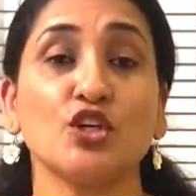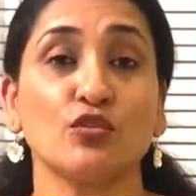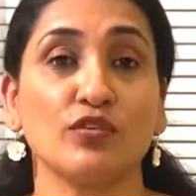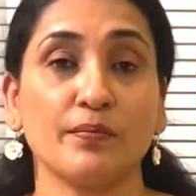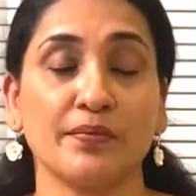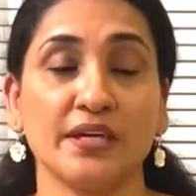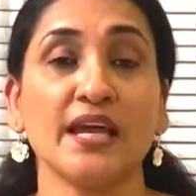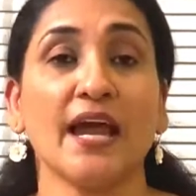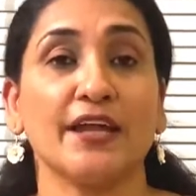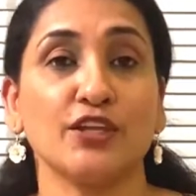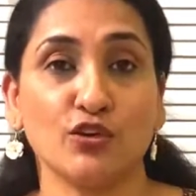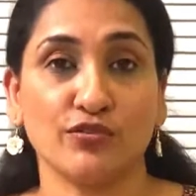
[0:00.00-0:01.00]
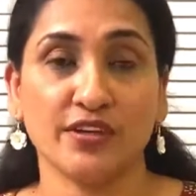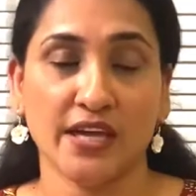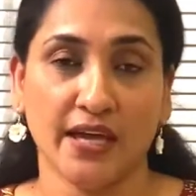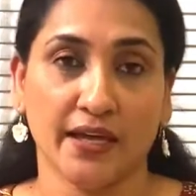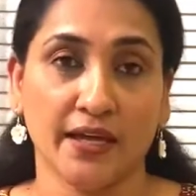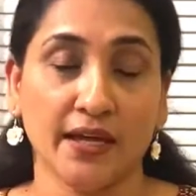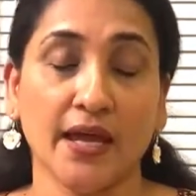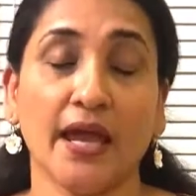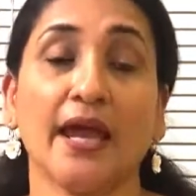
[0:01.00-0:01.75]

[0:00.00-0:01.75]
UVB and UVA